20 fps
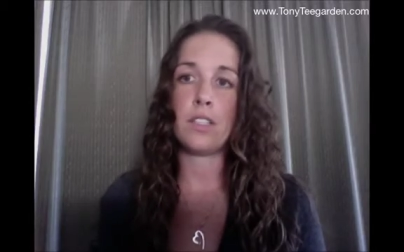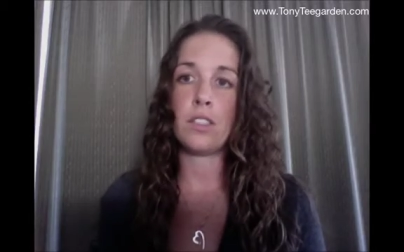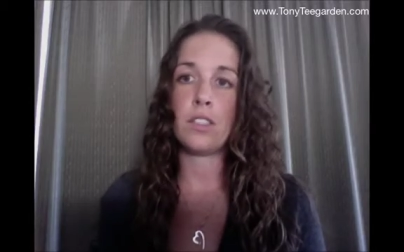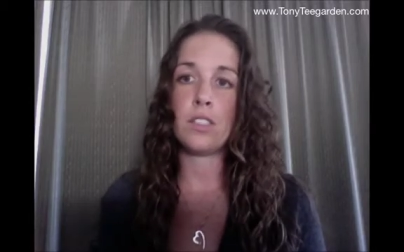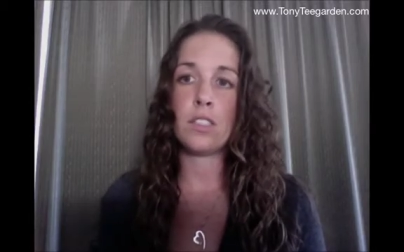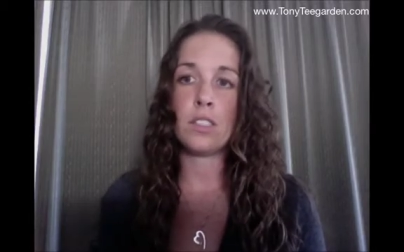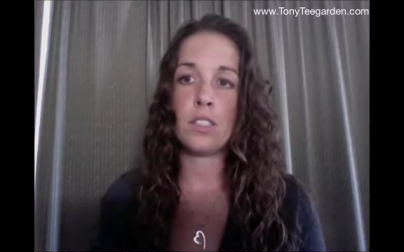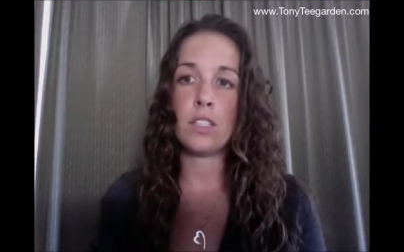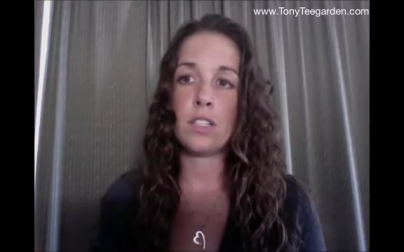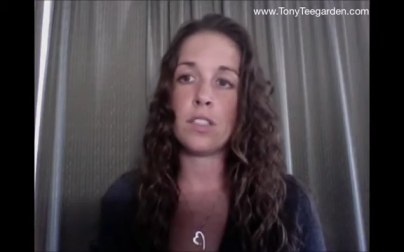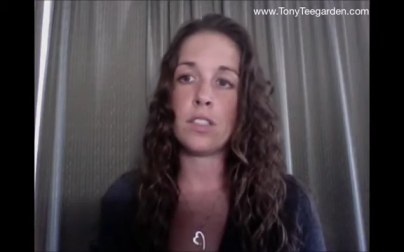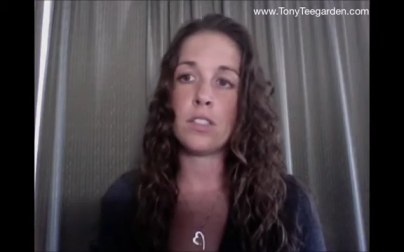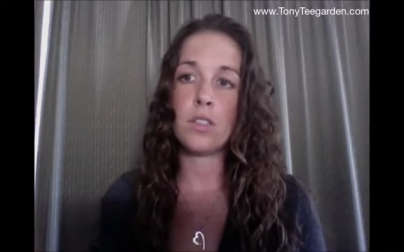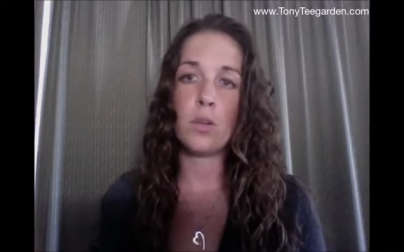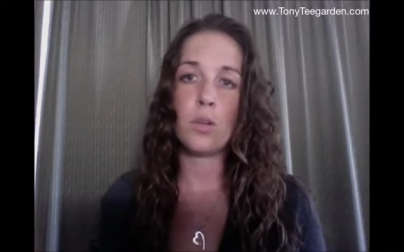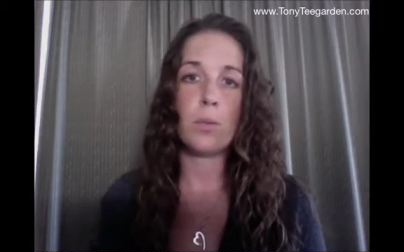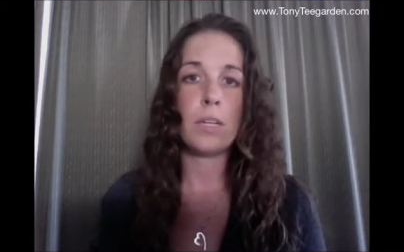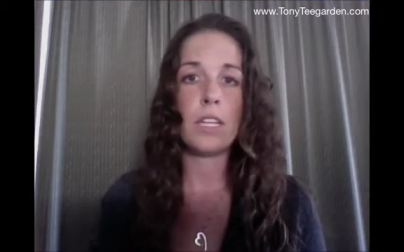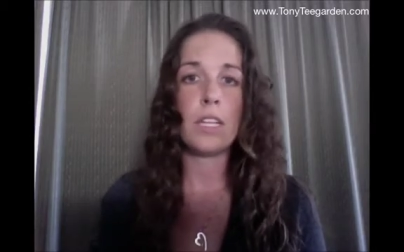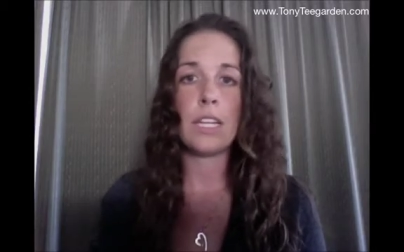There's
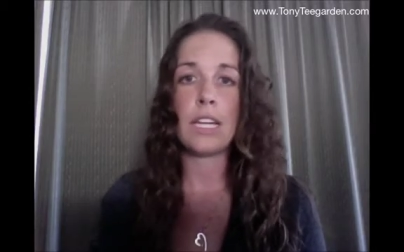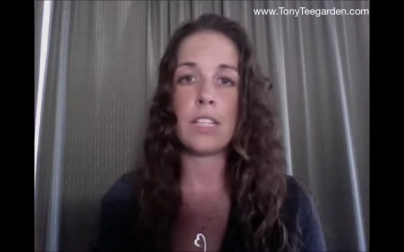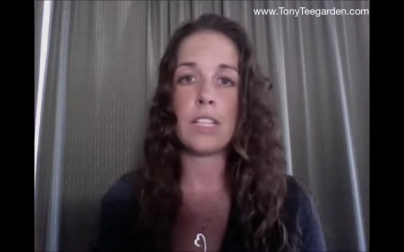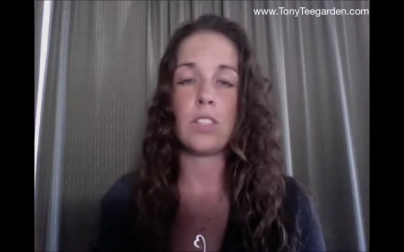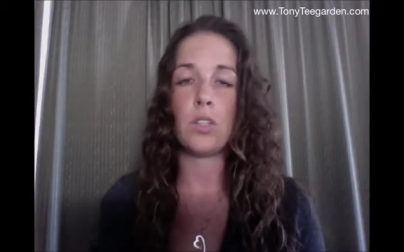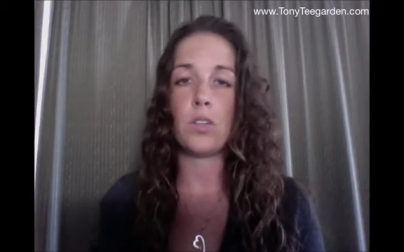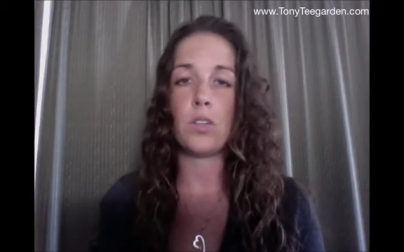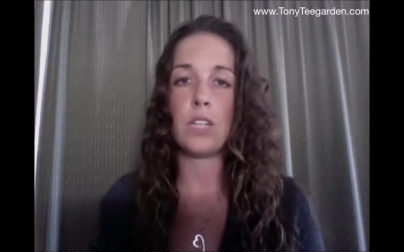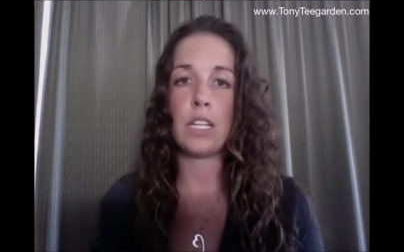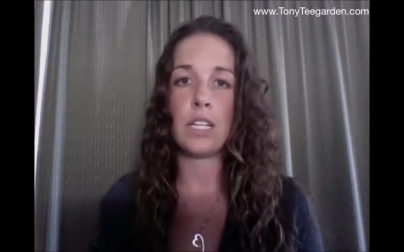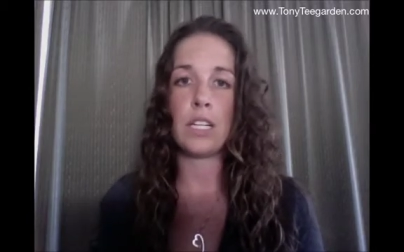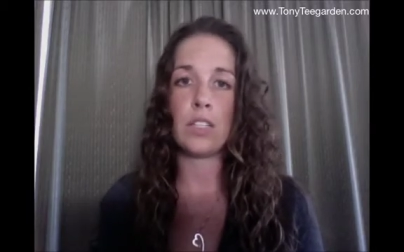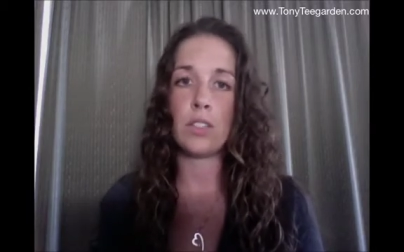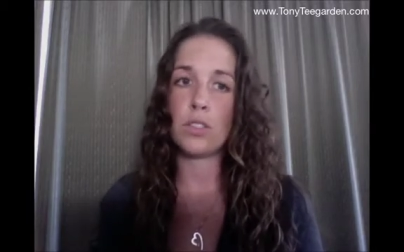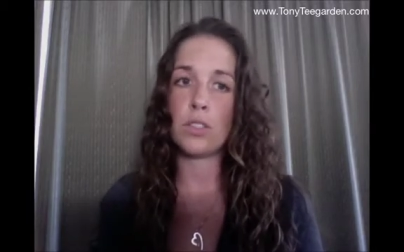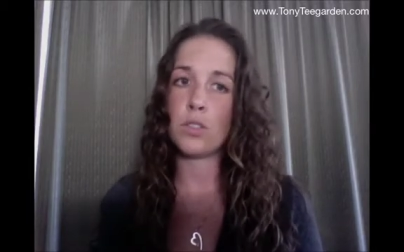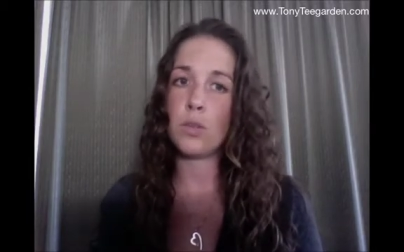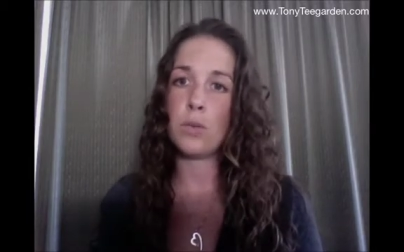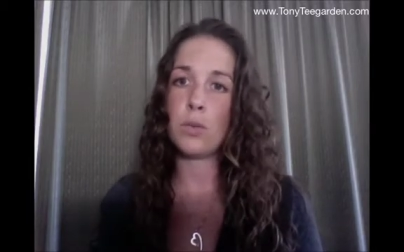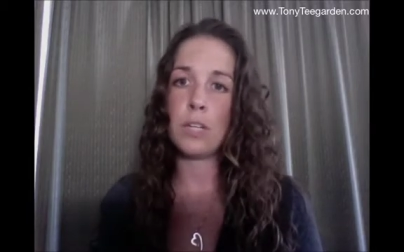nobody like Tony, and
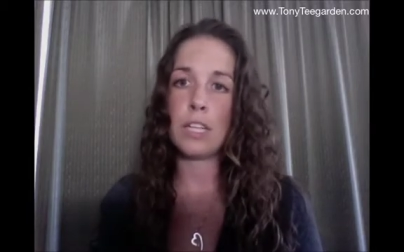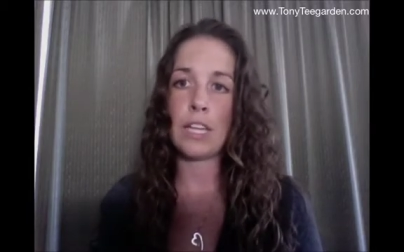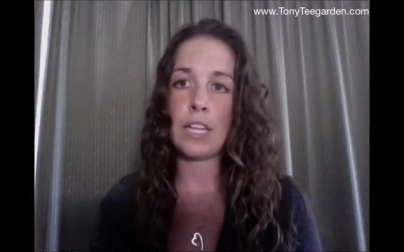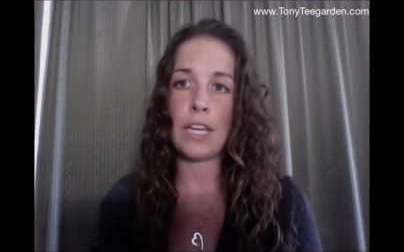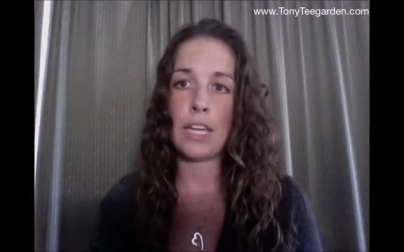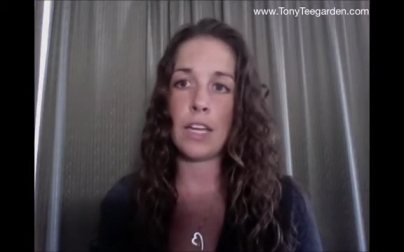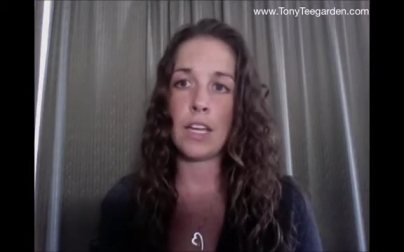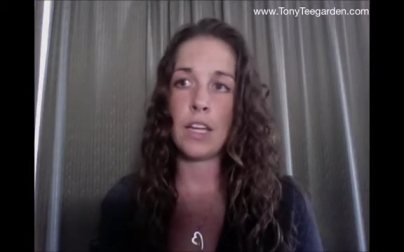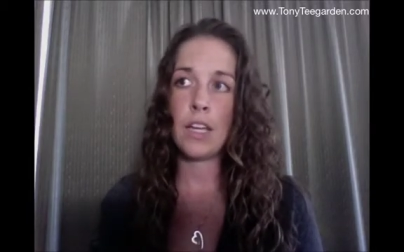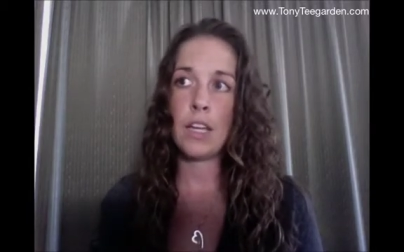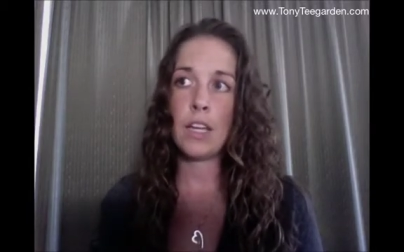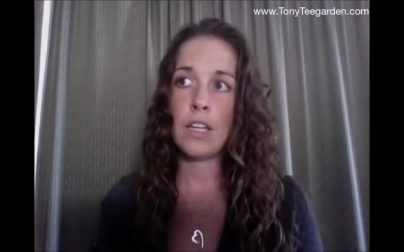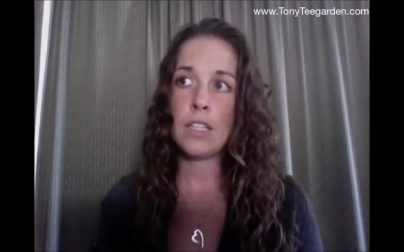there's nobody like,